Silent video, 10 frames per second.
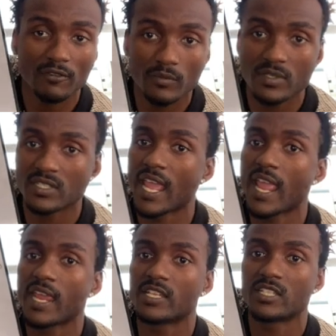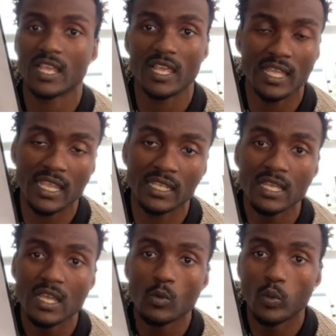from stage, selling
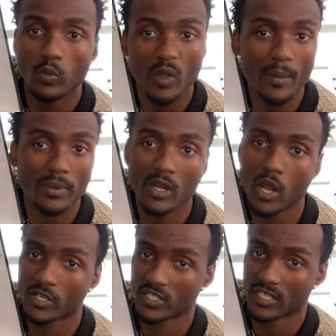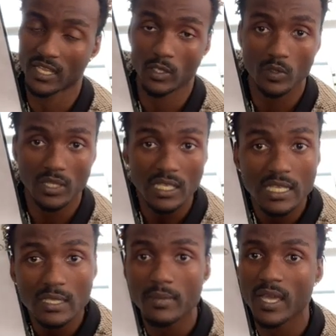with webinars, selling with
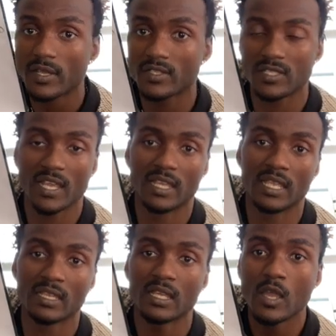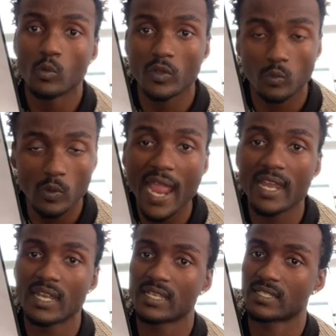emails, selling with
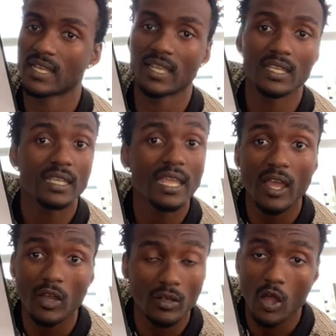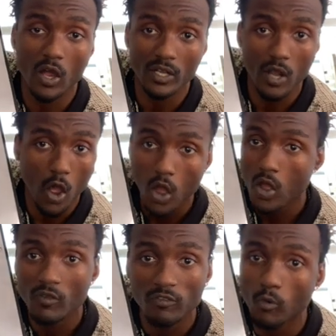writing, selling on
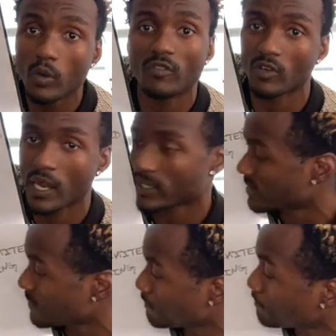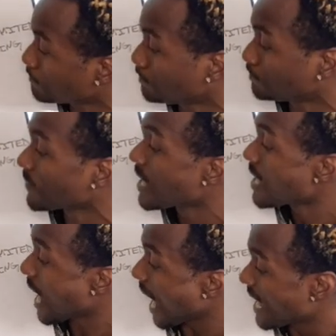all 4 fronts,
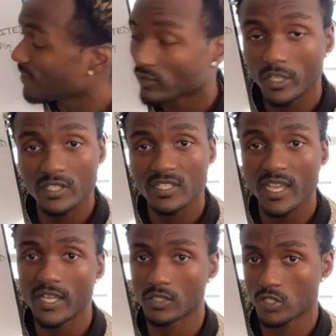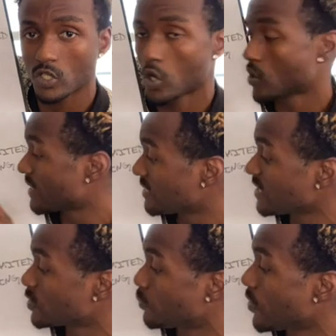I have learned sales. So at
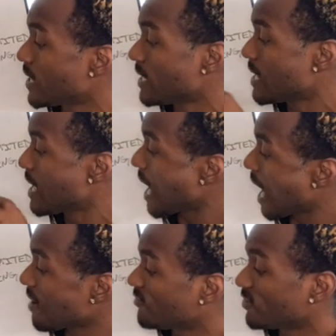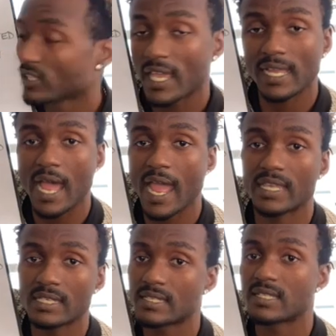this point, I feel like I
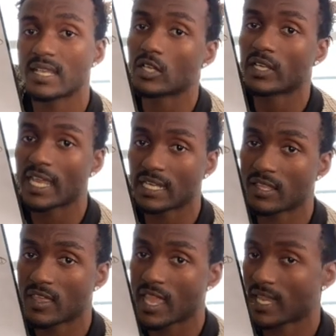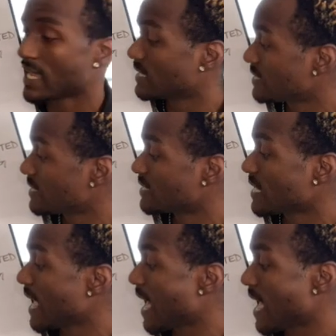can sell anything. And this is
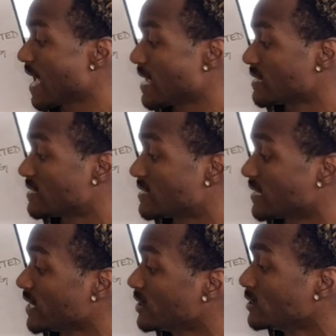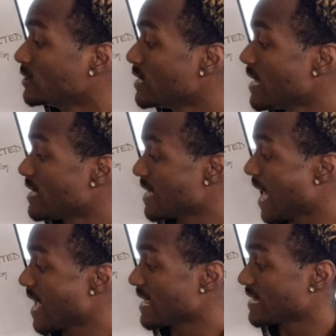a skill
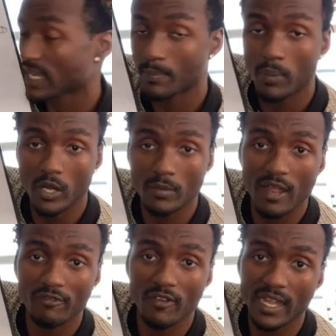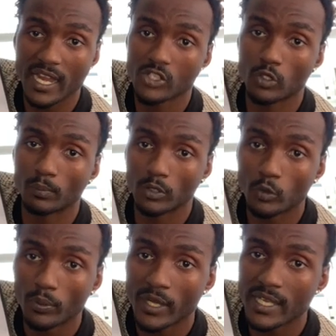that is a part of my financial
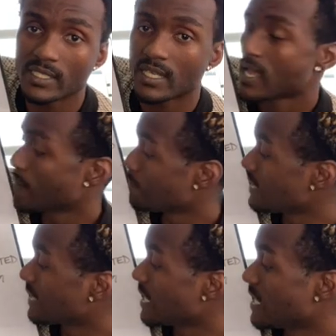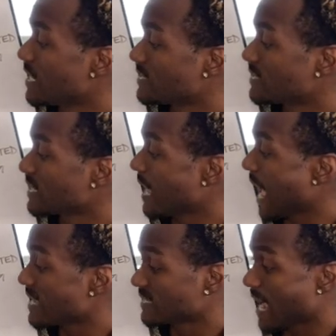blueprint because
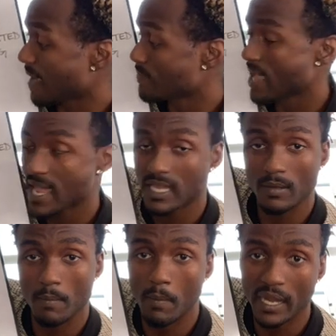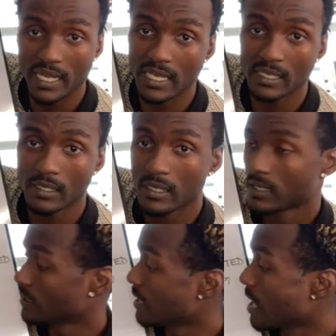as I make money,
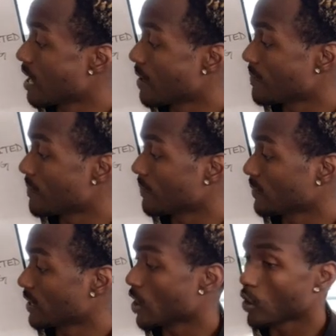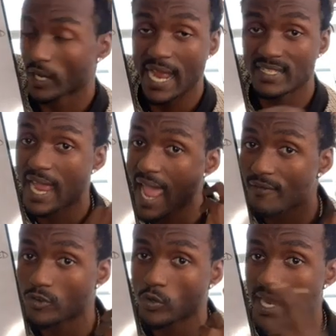you know, or as I have
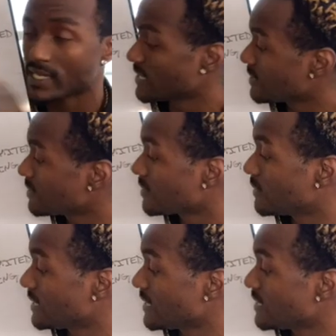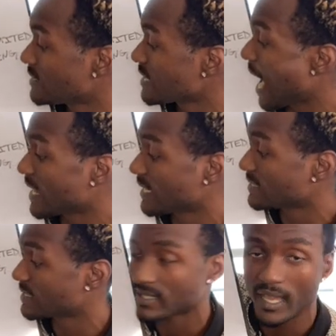new ideas, I can
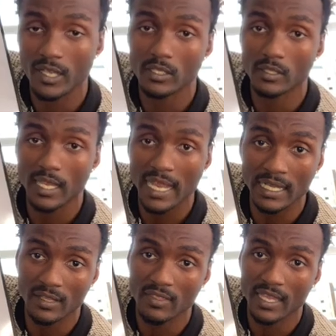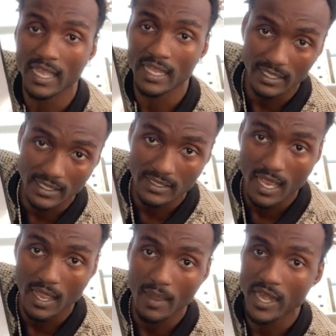sell anything at any
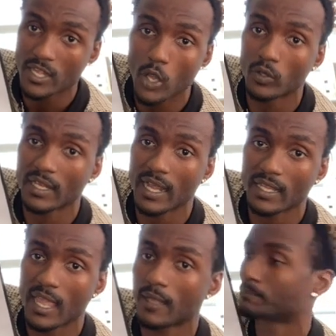time. I know that I can.